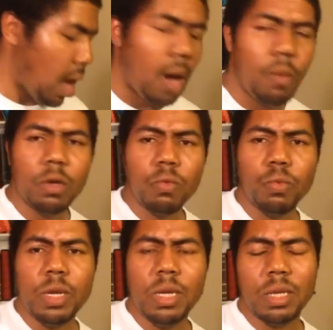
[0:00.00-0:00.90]
I want to
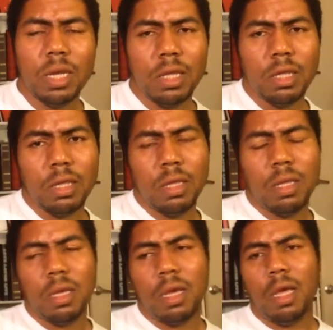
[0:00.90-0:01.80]
read this
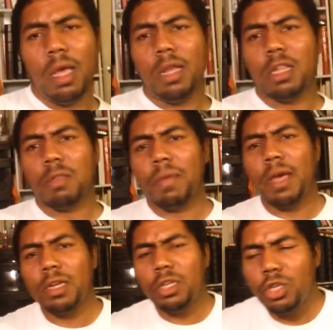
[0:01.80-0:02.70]
and
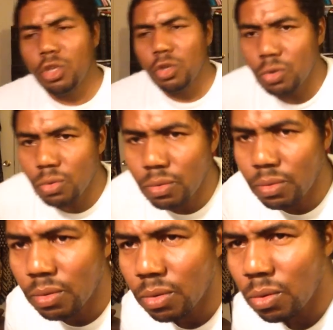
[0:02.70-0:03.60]
explain to you
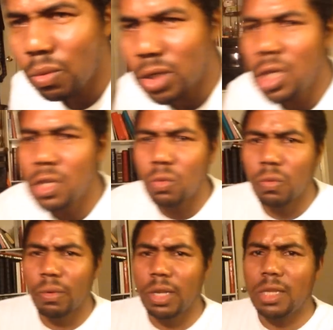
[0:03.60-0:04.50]
what Jesus
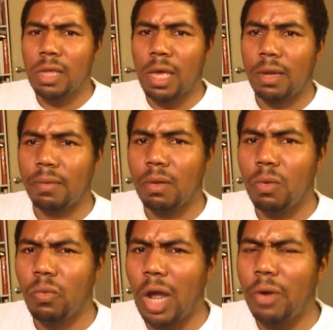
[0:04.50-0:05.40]
was really saying
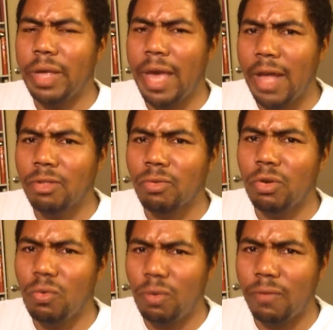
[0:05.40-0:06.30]
without answering
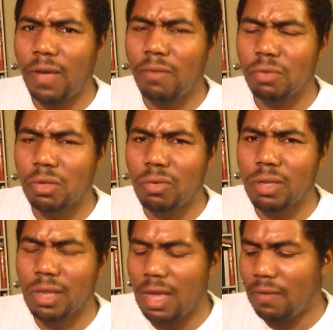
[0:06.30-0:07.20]
who the faithful and discreet
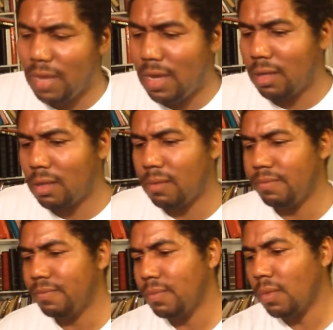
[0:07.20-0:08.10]
slave is.
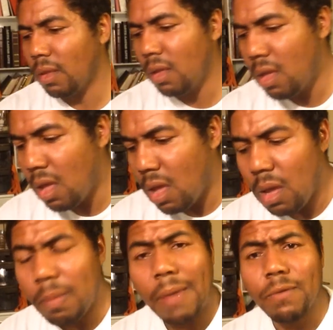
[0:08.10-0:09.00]

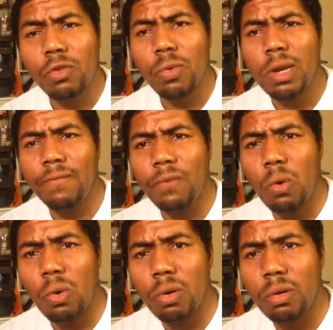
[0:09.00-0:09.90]
Matthew
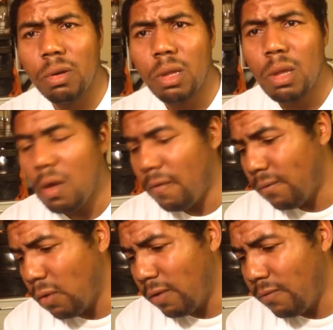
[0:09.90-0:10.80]
24,
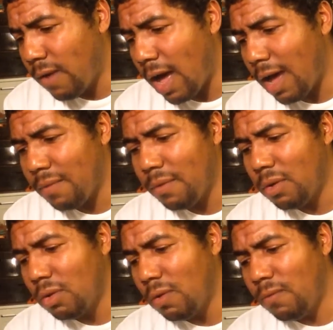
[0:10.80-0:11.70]
45
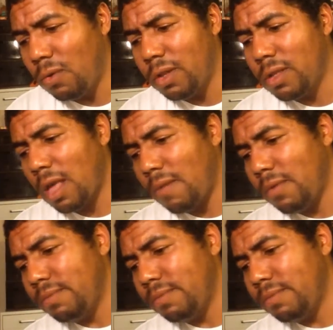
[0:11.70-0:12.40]
to 47.